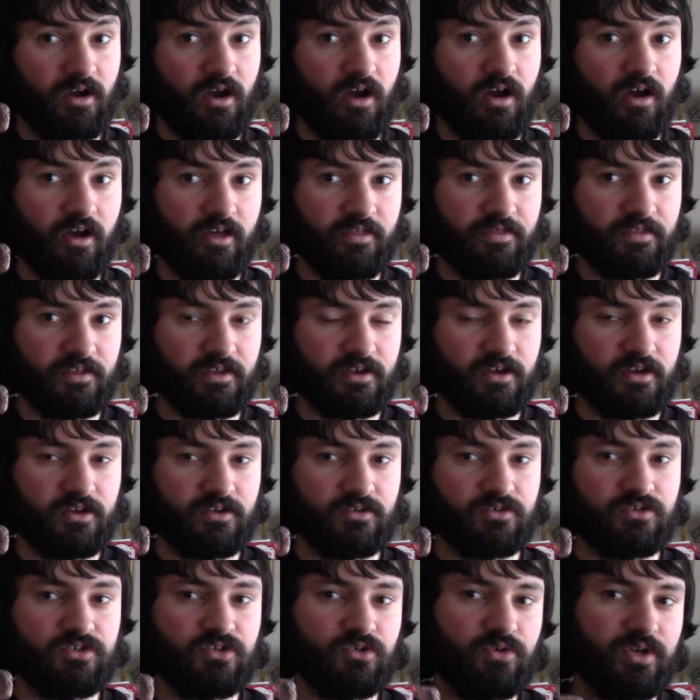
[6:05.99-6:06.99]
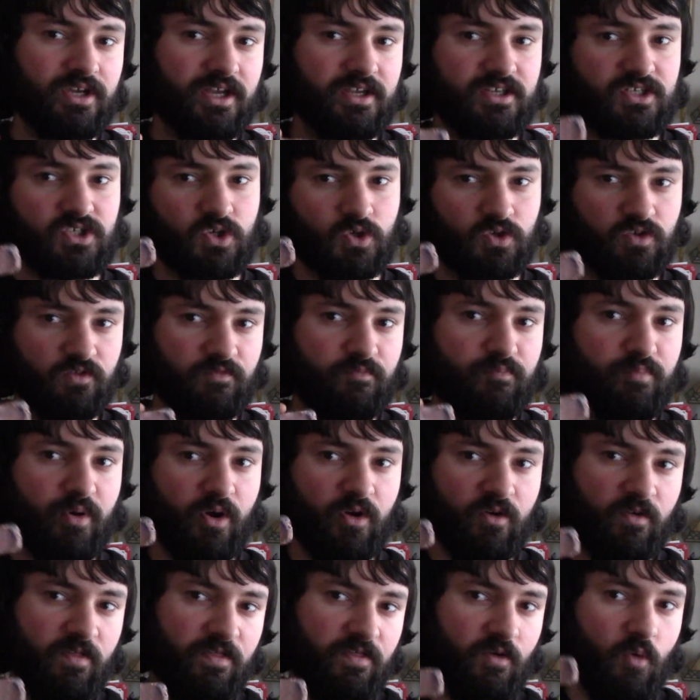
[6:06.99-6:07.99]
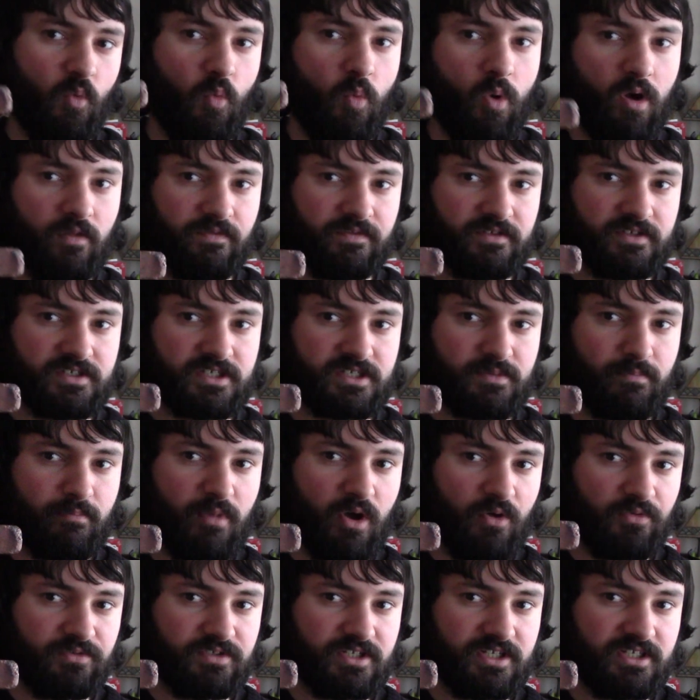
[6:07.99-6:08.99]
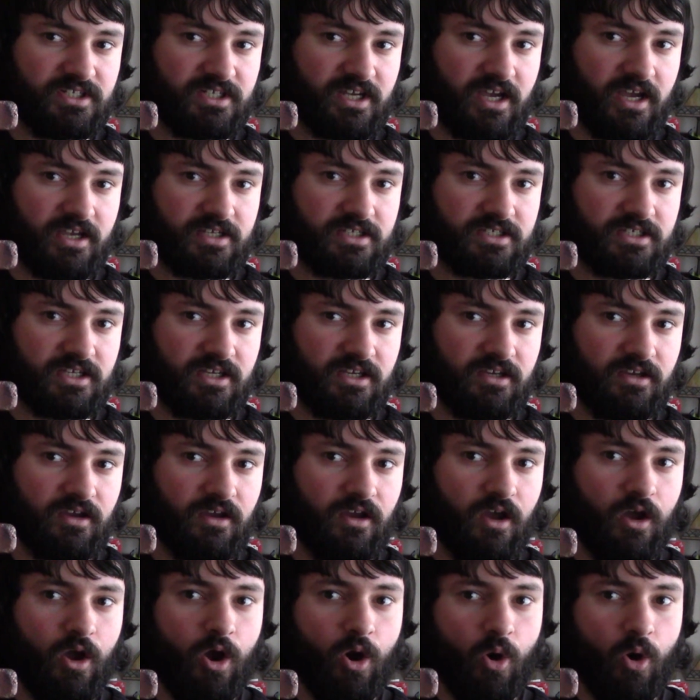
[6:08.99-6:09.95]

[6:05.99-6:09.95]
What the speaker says: either doing it sort of both at once, multitasking,